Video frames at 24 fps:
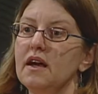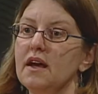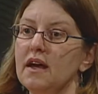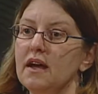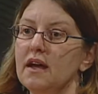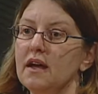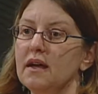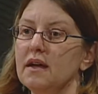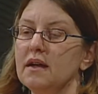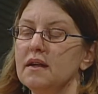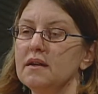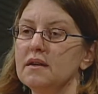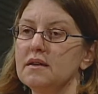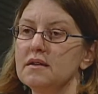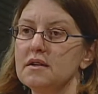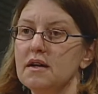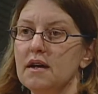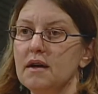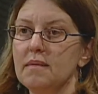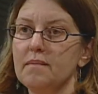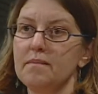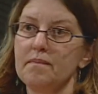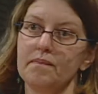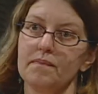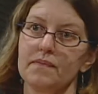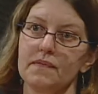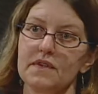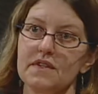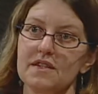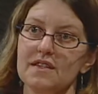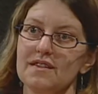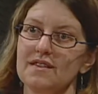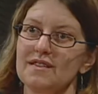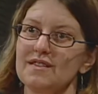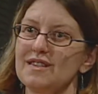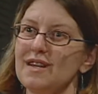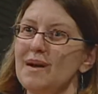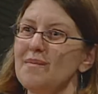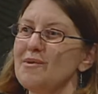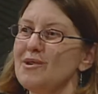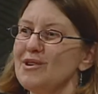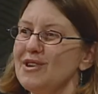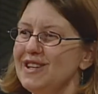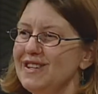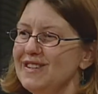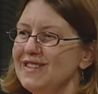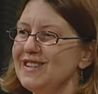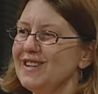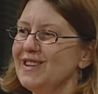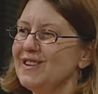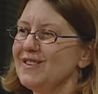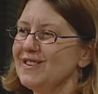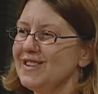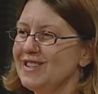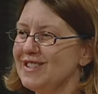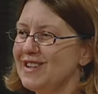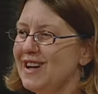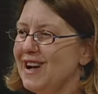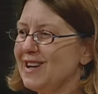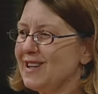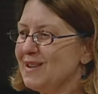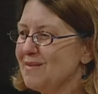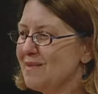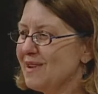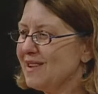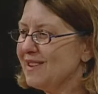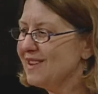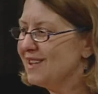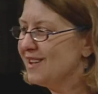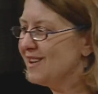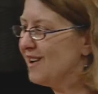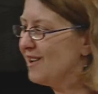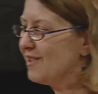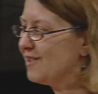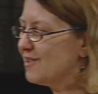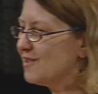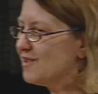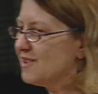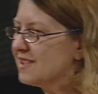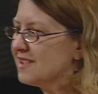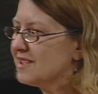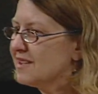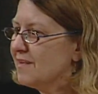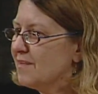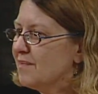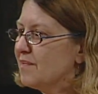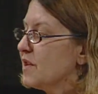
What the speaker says: and some are easier to document than others.